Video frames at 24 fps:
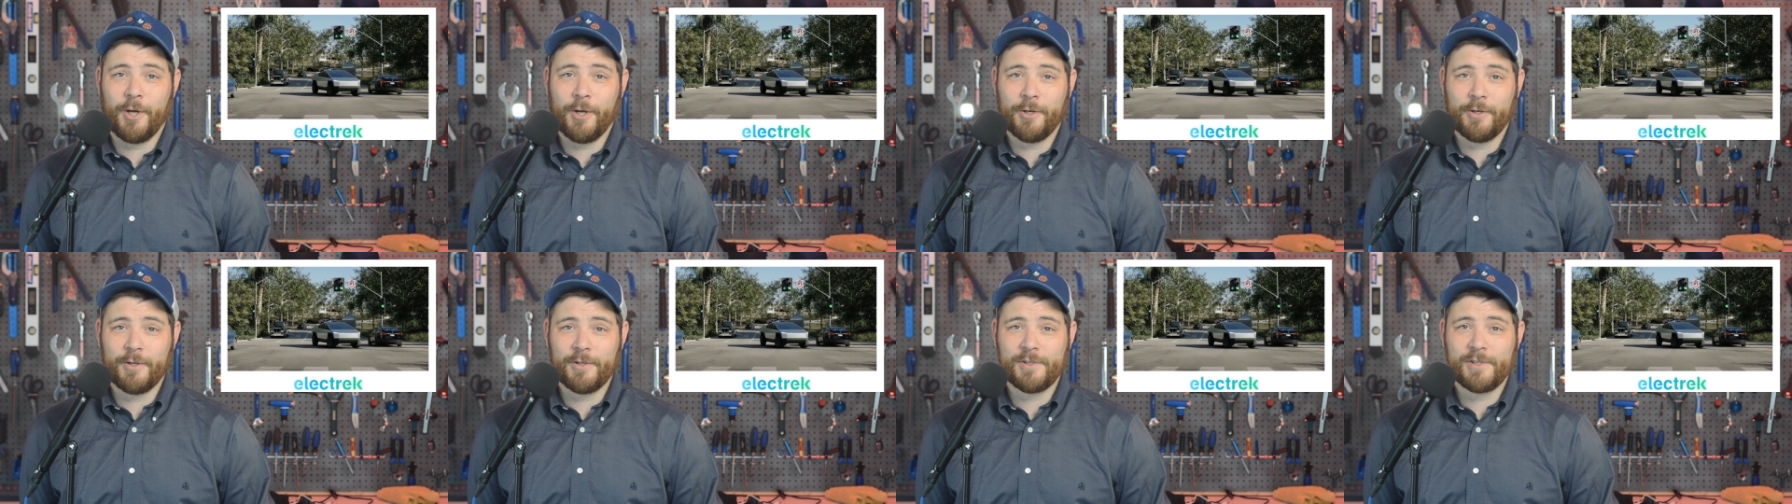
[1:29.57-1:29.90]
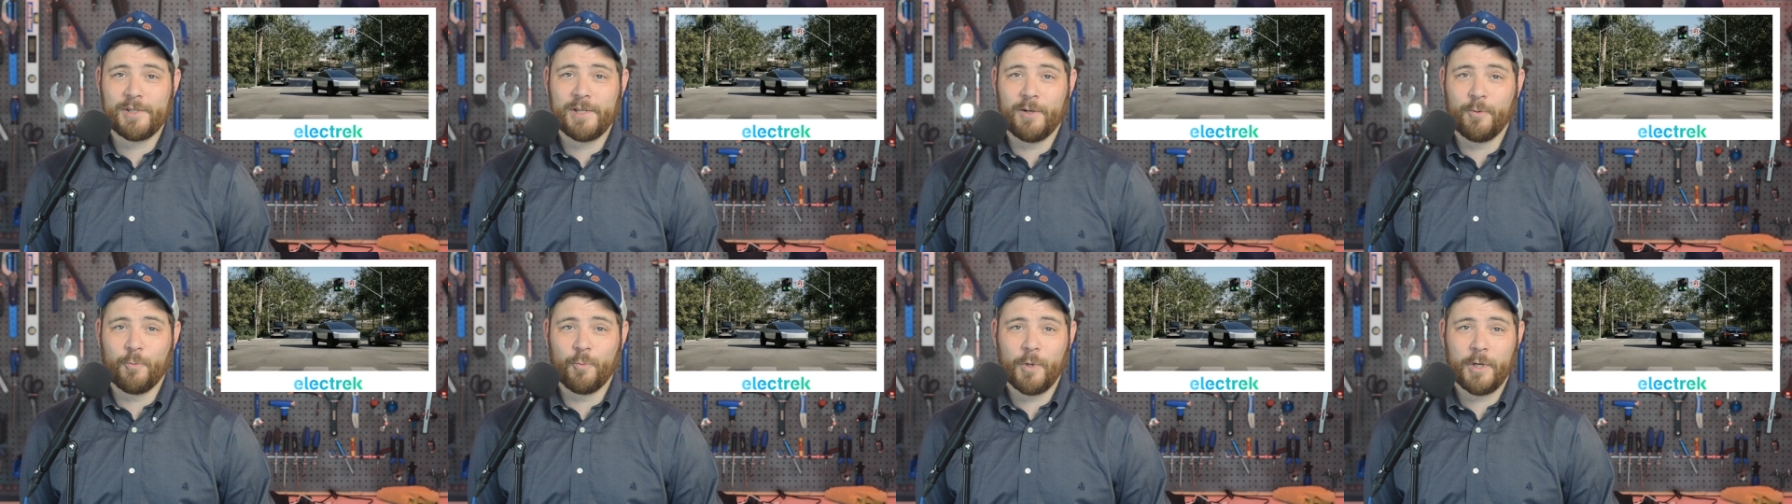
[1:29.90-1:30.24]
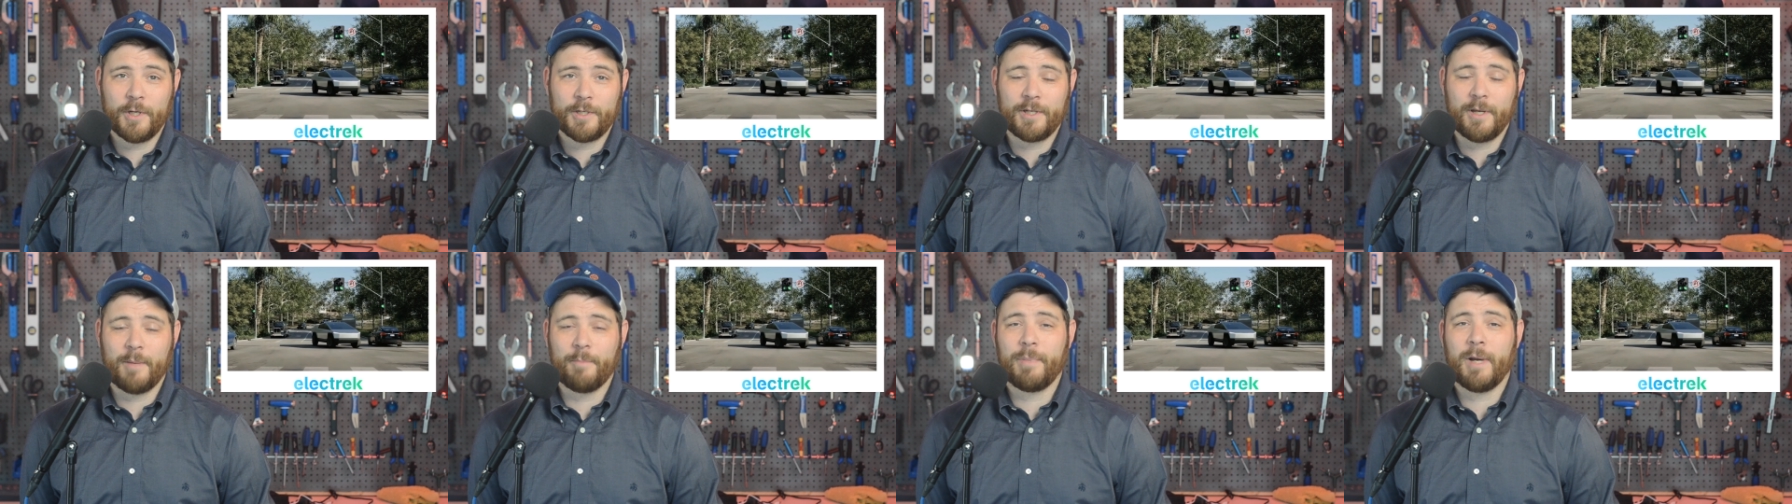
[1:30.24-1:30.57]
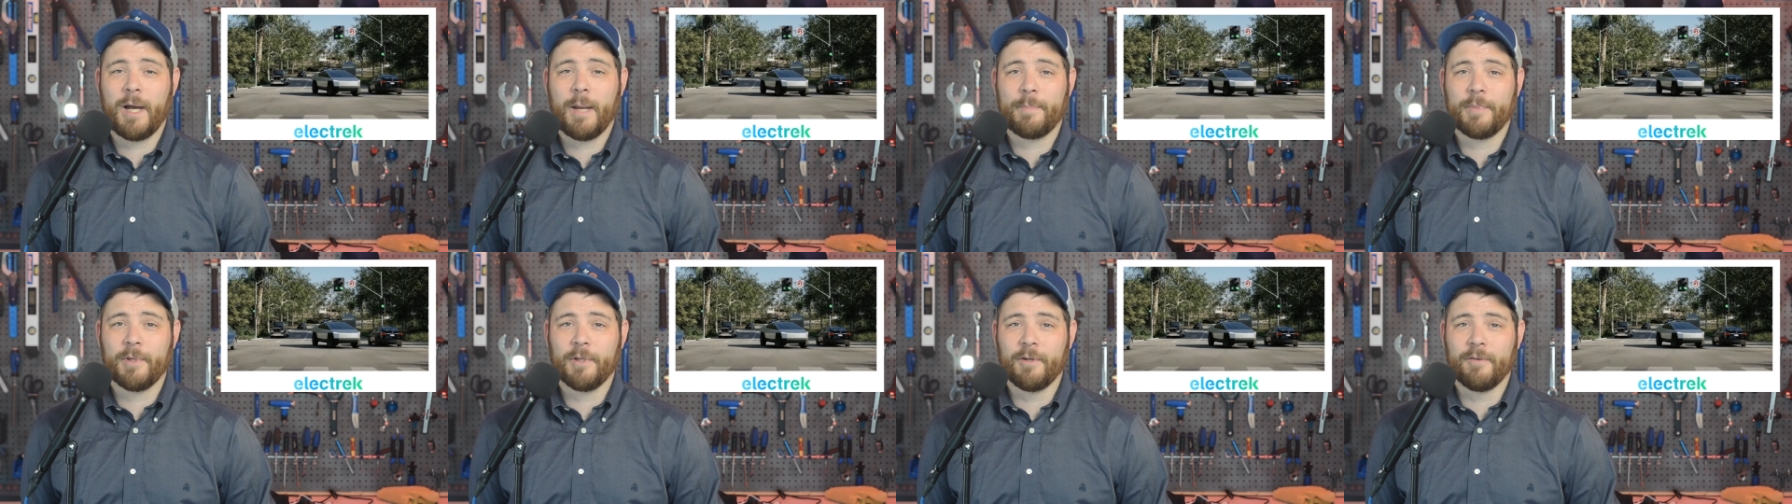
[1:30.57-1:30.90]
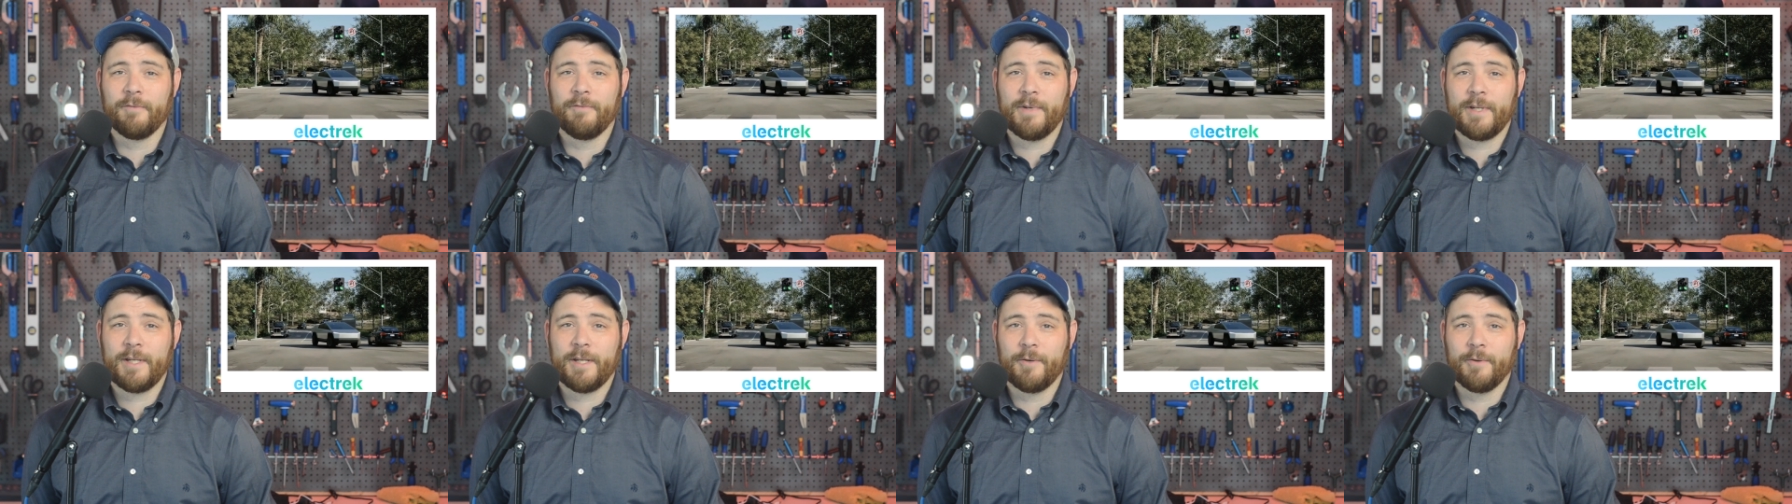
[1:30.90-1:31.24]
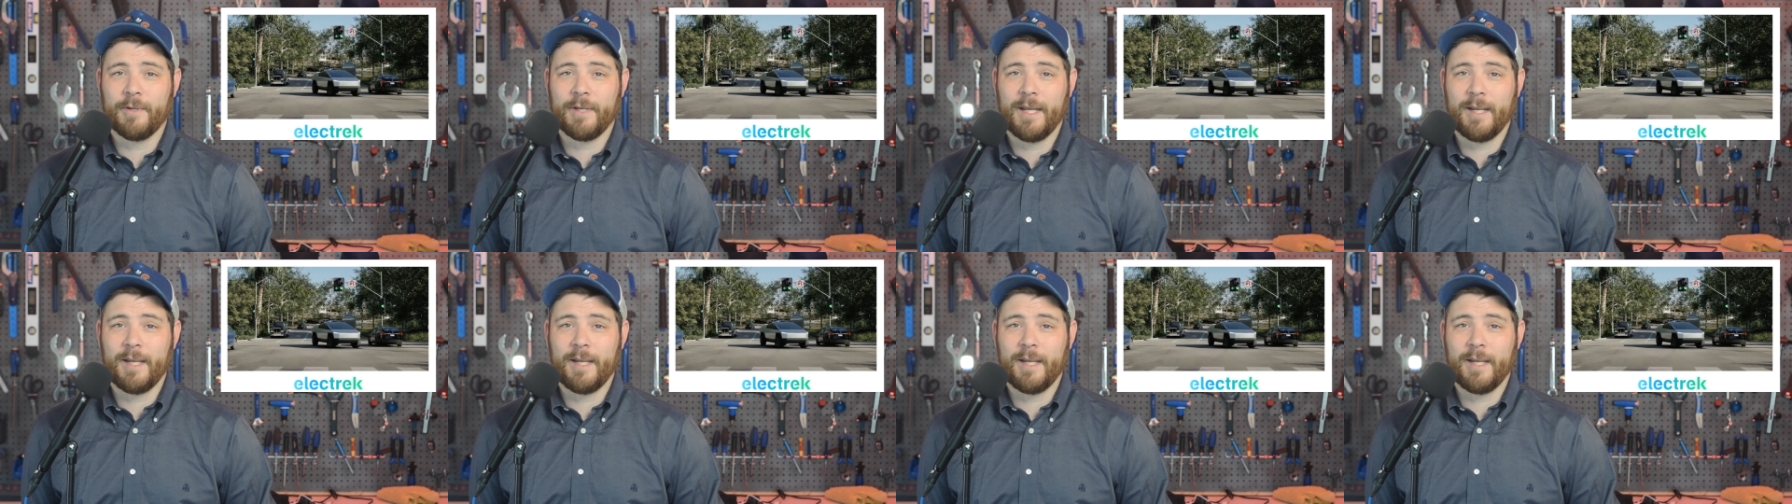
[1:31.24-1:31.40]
artists that worked on popular video